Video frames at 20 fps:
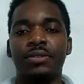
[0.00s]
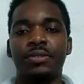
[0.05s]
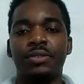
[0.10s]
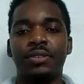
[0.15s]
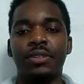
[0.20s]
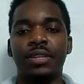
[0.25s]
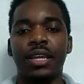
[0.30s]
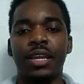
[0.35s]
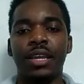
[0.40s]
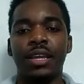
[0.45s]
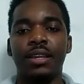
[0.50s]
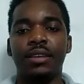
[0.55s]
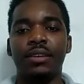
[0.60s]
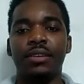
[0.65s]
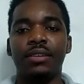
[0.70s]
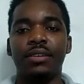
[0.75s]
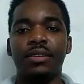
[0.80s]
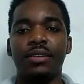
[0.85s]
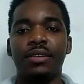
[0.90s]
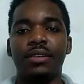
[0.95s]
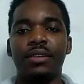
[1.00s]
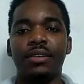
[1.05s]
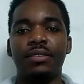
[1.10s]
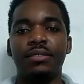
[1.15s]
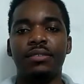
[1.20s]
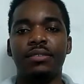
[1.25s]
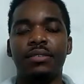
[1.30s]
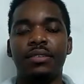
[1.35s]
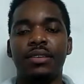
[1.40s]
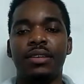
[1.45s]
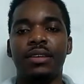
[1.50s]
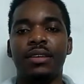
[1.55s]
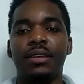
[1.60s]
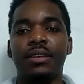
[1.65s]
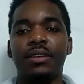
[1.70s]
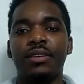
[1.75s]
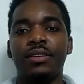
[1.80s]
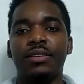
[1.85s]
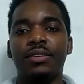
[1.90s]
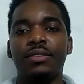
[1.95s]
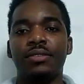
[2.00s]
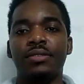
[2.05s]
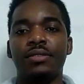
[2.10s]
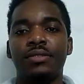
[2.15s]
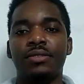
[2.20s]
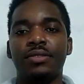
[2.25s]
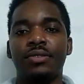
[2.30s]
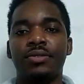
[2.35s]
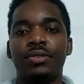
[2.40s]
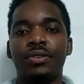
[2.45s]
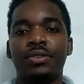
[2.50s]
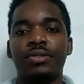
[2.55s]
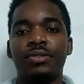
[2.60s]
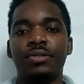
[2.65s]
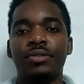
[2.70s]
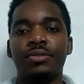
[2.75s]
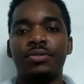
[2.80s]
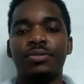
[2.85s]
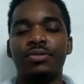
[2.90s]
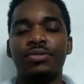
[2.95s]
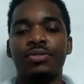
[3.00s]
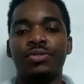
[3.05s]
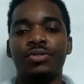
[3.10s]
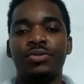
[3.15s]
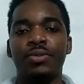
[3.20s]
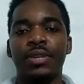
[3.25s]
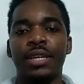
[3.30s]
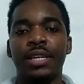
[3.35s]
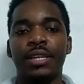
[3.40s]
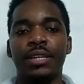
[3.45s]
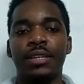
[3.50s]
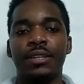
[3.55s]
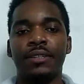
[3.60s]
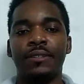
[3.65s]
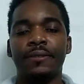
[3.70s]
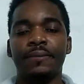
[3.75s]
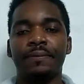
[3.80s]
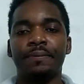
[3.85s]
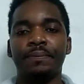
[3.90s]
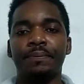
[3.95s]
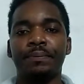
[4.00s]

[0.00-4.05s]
you today is scrotal swelling.